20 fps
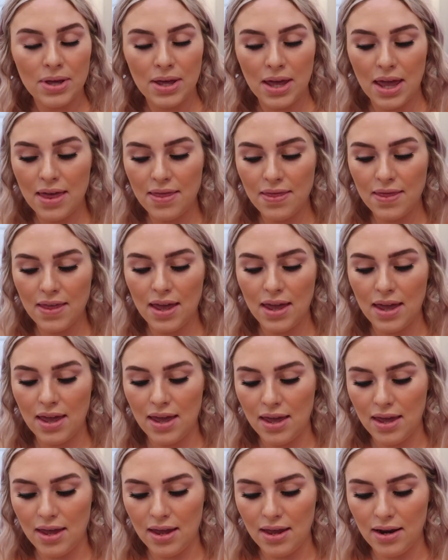And
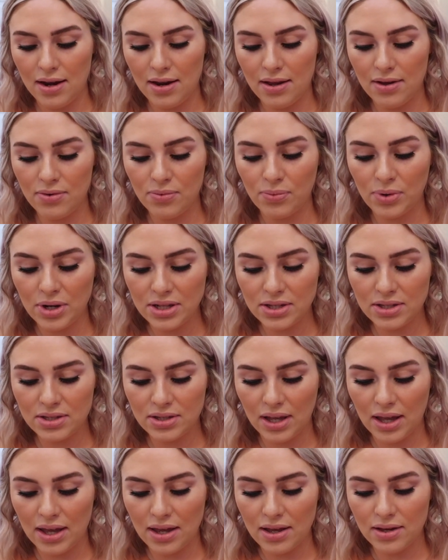then once
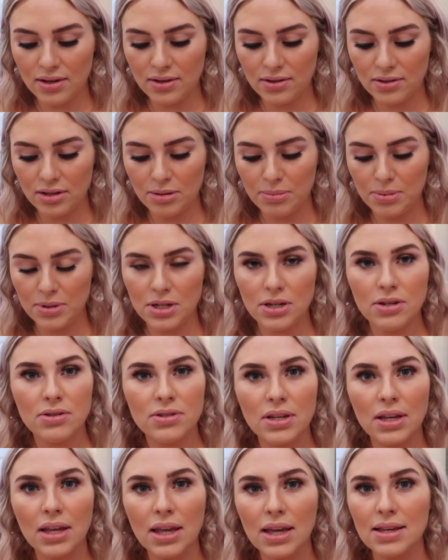like the
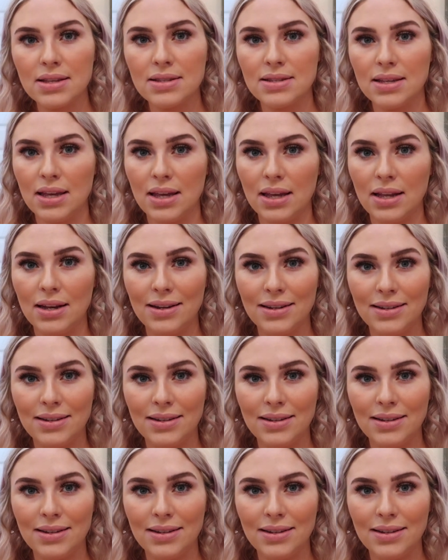Pitocin kicks in,